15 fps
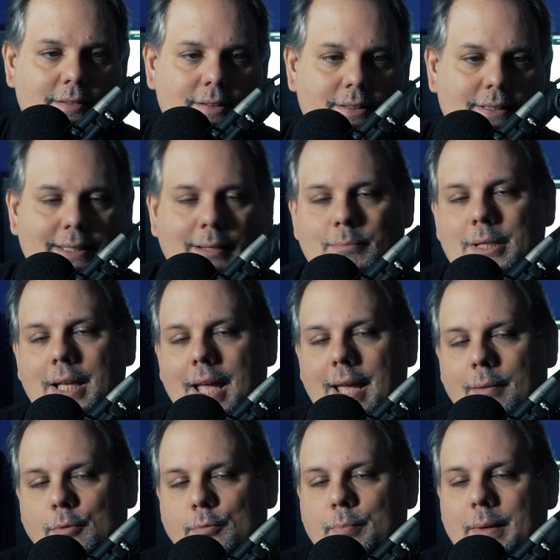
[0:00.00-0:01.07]

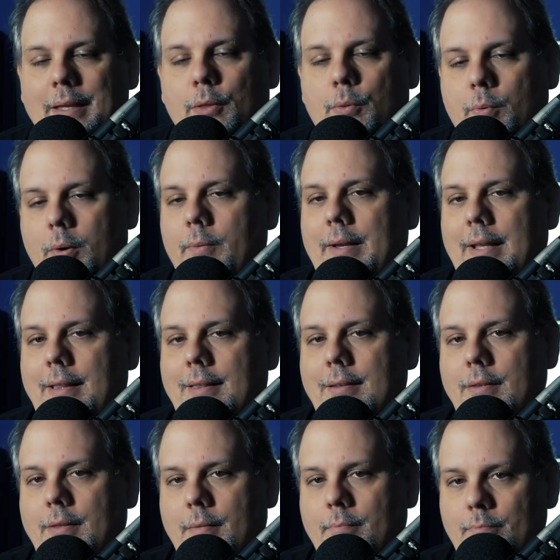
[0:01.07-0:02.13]
sometimes being thrown
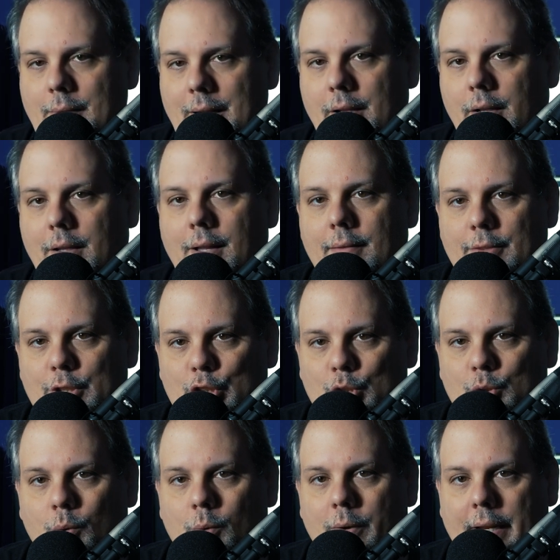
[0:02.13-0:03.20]
into the middle of a
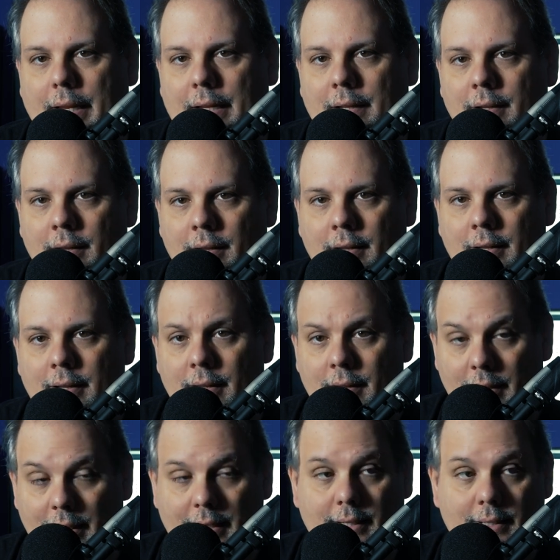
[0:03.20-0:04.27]
story
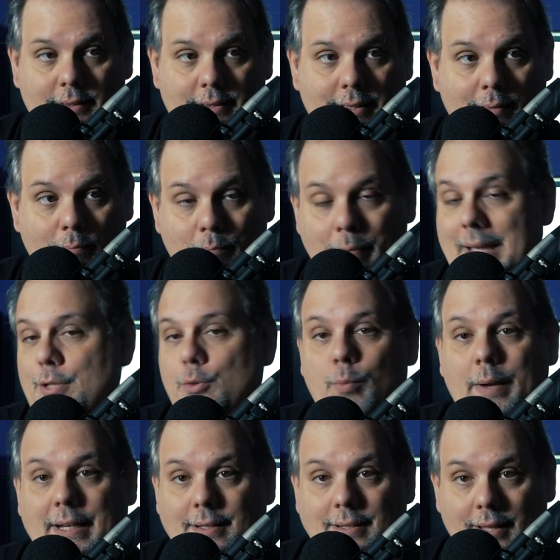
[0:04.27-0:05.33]
is the best
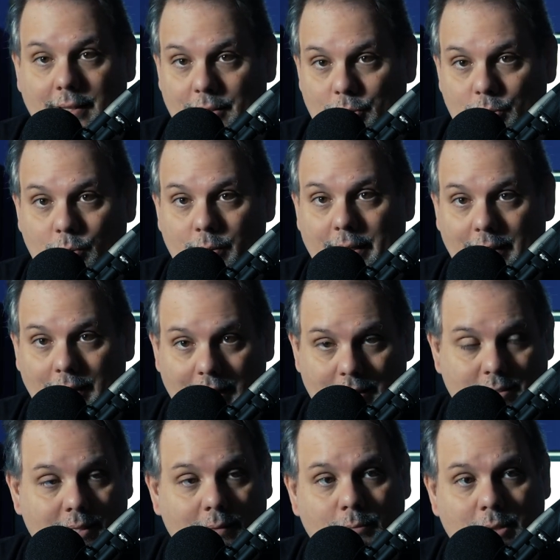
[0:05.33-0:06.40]
way to tell the story.
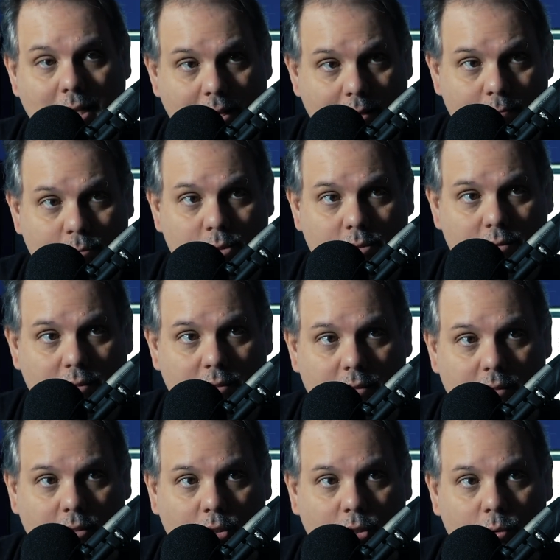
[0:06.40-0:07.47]
And sometimes
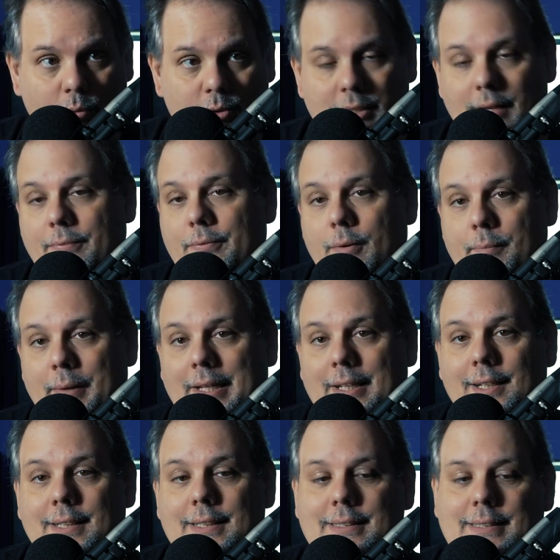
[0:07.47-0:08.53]
you suffer
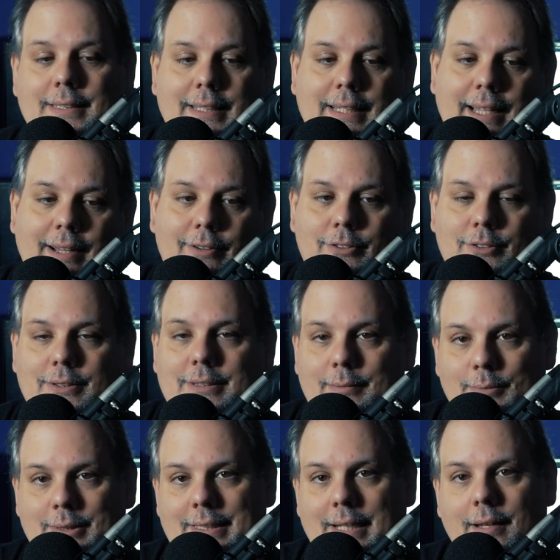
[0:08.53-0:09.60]
because the characters
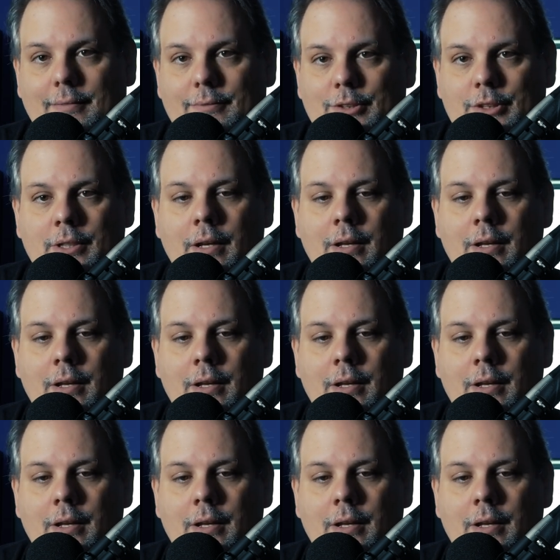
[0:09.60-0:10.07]
themselves